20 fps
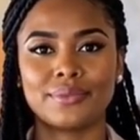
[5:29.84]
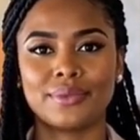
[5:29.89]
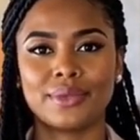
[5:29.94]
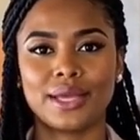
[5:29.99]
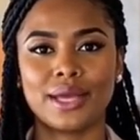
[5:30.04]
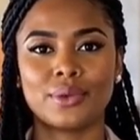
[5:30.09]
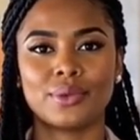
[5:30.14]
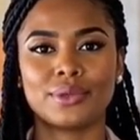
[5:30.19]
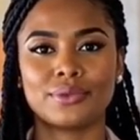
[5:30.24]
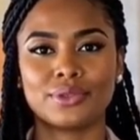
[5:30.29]

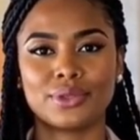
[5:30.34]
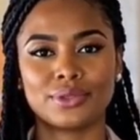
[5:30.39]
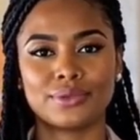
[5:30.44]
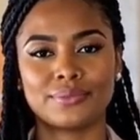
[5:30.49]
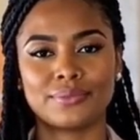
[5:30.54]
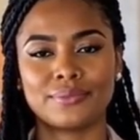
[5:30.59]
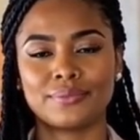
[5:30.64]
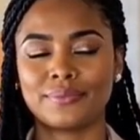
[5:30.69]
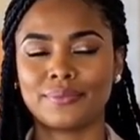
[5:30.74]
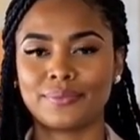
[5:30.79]
However,
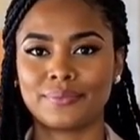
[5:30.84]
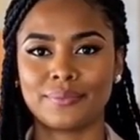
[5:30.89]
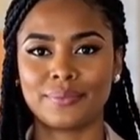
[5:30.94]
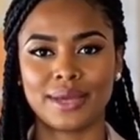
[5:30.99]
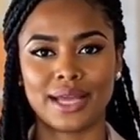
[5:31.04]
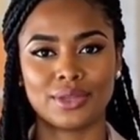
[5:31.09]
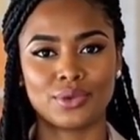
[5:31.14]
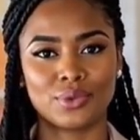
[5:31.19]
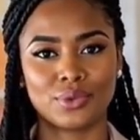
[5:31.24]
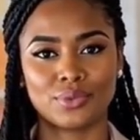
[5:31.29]

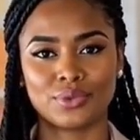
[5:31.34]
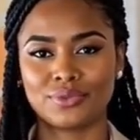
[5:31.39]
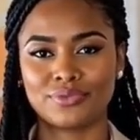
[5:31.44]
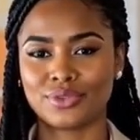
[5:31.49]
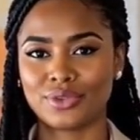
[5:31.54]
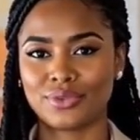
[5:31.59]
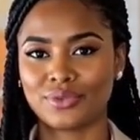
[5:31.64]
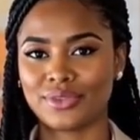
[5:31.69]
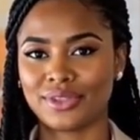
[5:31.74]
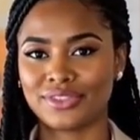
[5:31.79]
manual
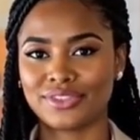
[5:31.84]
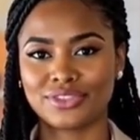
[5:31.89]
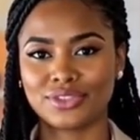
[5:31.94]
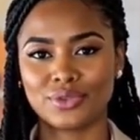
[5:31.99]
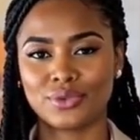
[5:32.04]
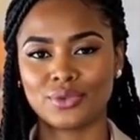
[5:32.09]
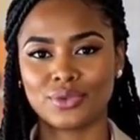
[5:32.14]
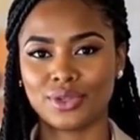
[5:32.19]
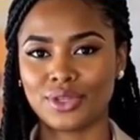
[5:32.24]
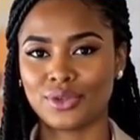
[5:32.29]
review is
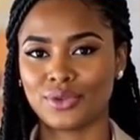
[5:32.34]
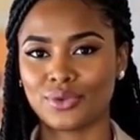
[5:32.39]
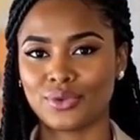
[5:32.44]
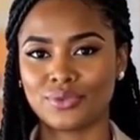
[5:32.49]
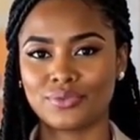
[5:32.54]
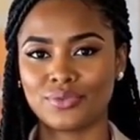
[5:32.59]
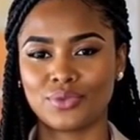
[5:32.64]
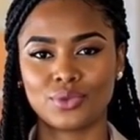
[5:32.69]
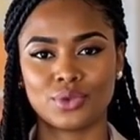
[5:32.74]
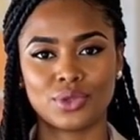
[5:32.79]
still
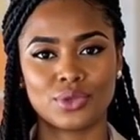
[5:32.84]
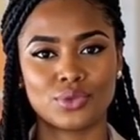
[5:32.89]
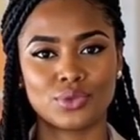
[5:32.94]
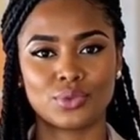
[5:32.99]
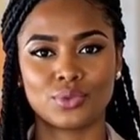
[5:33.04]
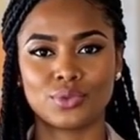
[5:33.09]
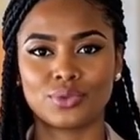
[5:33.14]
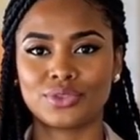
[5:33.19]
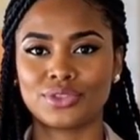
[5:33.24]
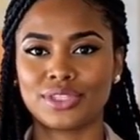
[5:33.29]
critical for
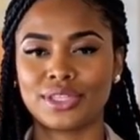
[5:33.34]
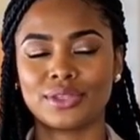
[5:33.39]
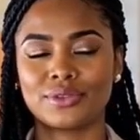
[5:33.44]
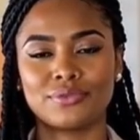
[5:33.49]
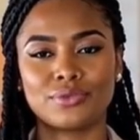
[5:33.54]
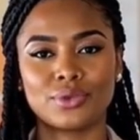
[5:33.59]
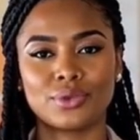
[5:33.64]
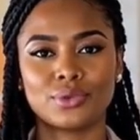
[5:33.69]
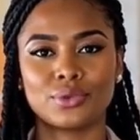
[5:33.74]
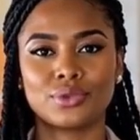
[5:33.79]
accruals and
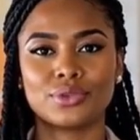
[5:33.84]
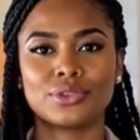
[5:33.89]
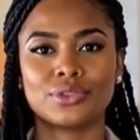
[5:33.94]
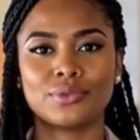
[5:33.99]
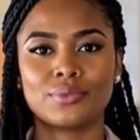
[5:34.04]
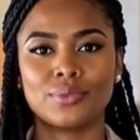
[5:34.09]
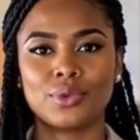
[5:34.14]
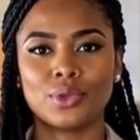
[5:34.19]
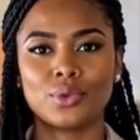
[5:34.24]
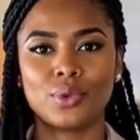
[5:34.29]
deferrals
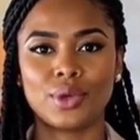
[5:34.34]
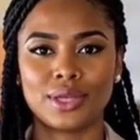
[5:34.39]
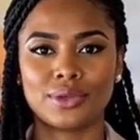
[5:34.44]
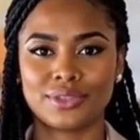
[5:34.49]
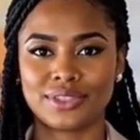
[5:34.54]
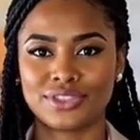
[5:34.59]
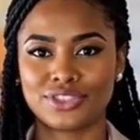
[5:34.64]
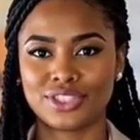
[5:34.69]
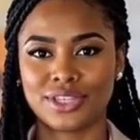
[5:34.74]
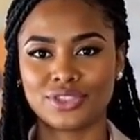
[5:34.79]

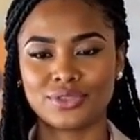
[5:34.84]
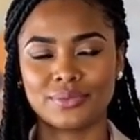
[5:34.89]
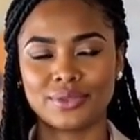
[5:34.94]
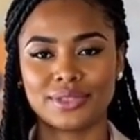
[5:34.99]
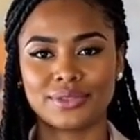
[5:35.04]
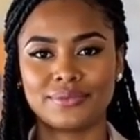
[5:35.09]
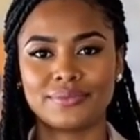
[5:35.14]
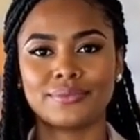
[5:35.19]
requiring judgment.